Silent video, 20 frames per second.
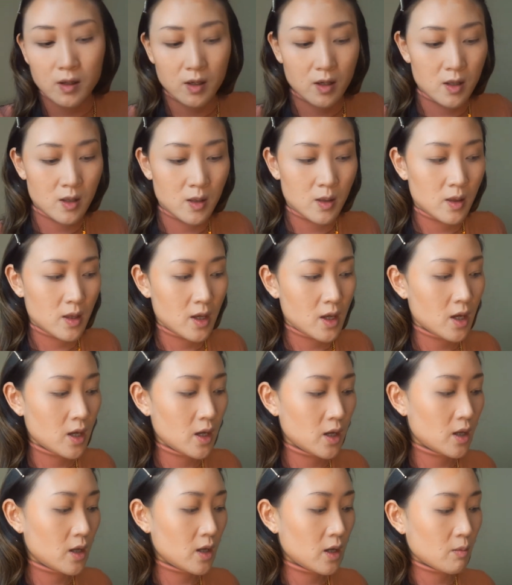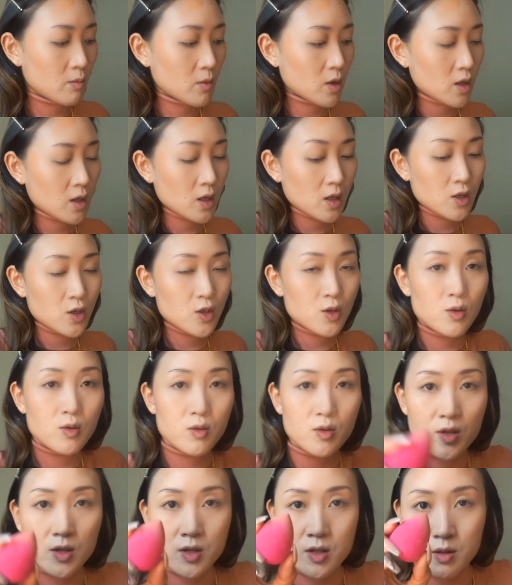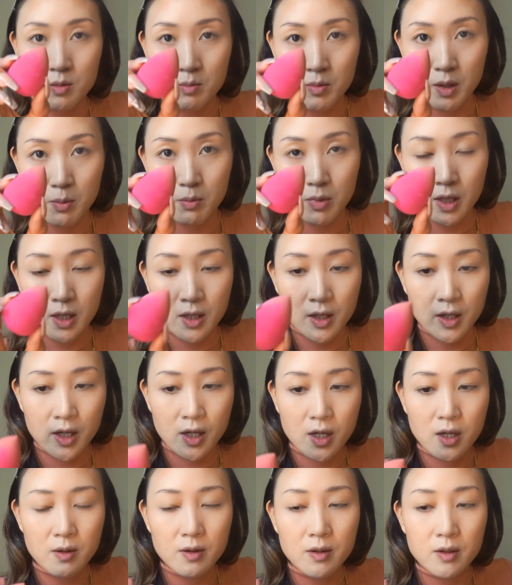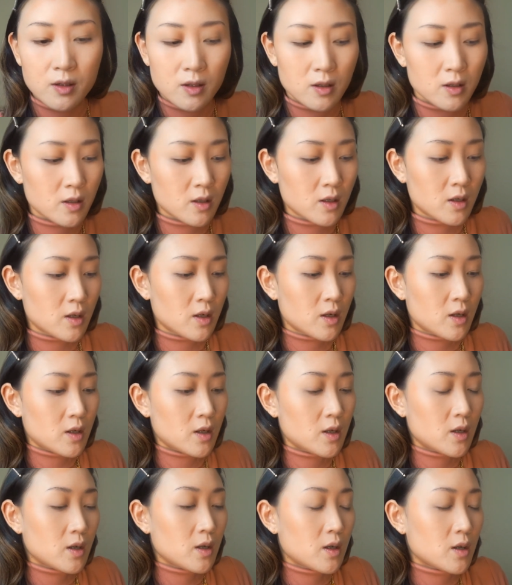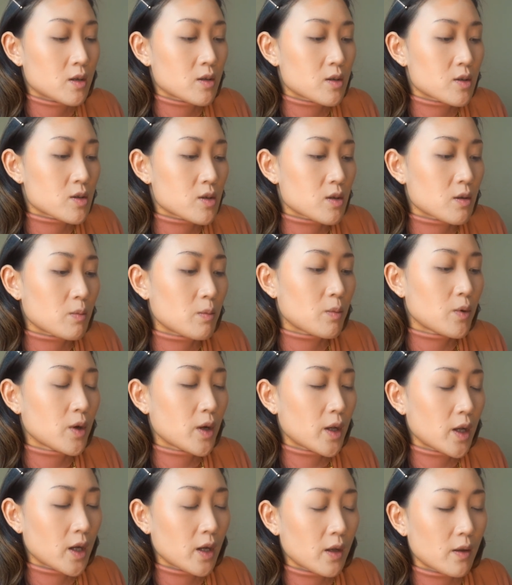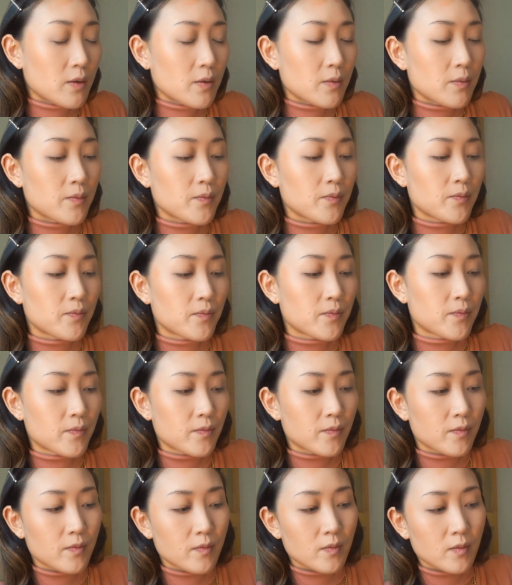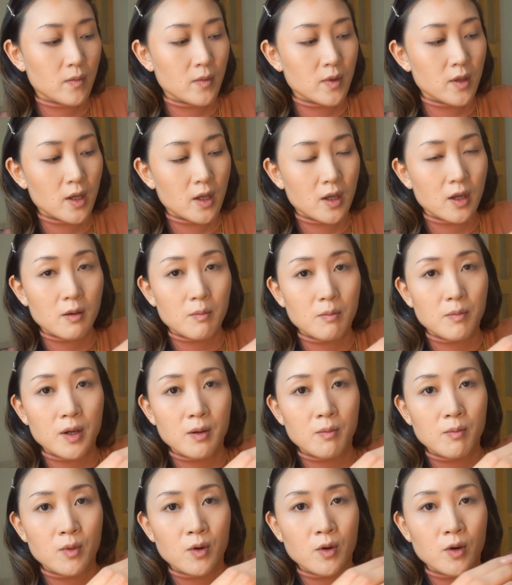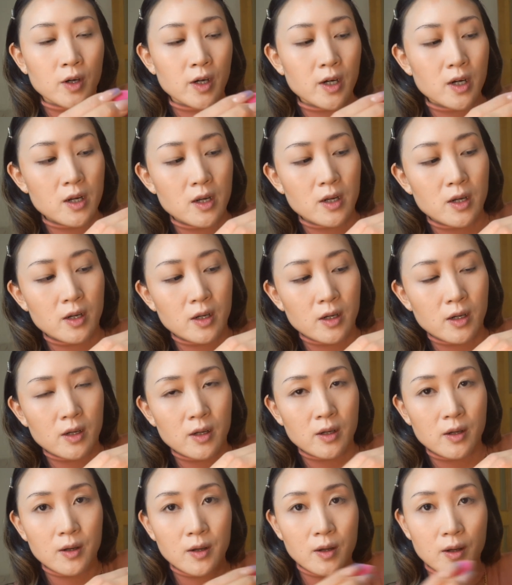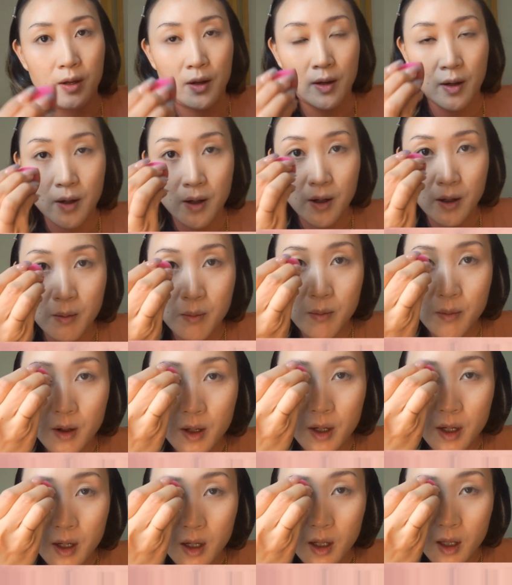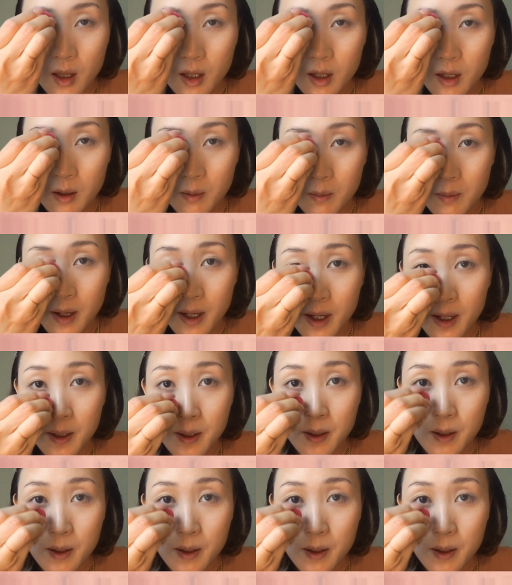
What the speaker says: And then I'm gonna use my blender to put it, take a bit more, put it a little bit